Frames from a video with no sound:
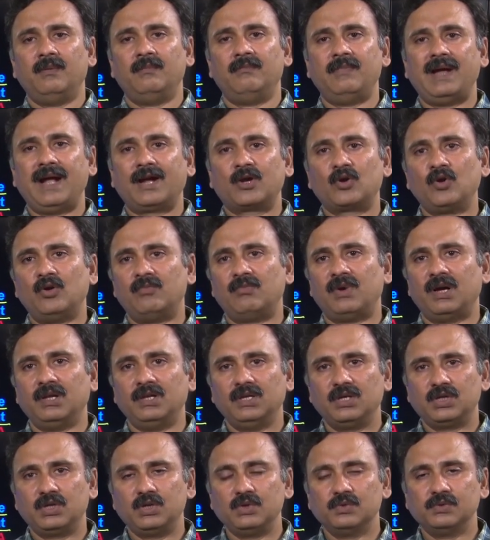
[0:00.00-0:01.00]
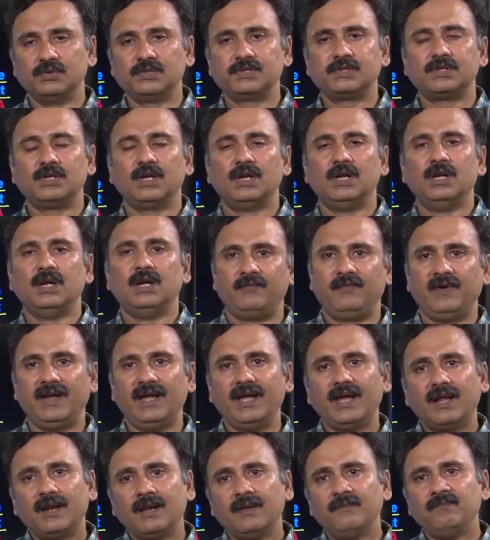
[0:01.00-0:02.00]
macromolecules
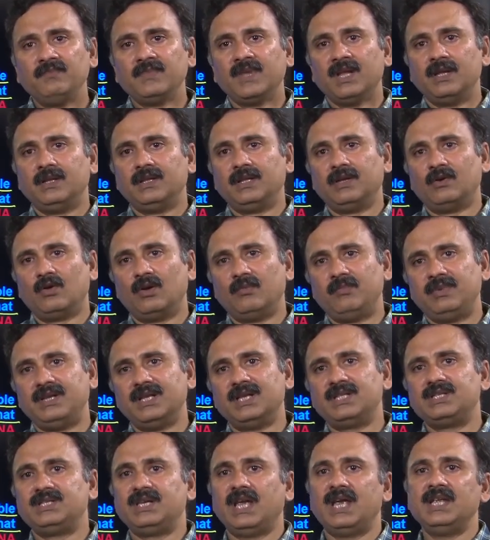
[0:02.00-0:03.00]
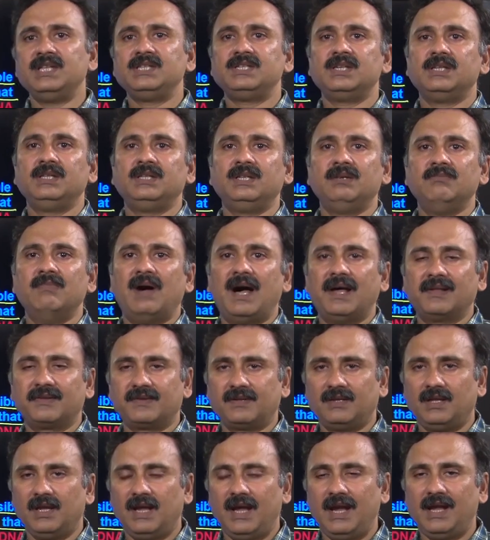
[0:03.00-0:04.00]
where there will be a change in the
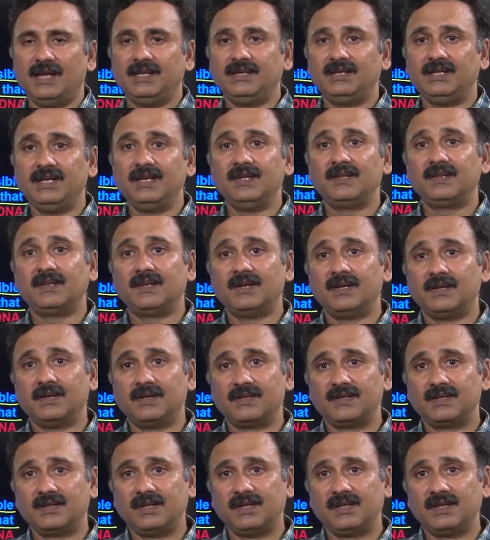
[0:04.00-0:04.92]
mass, and these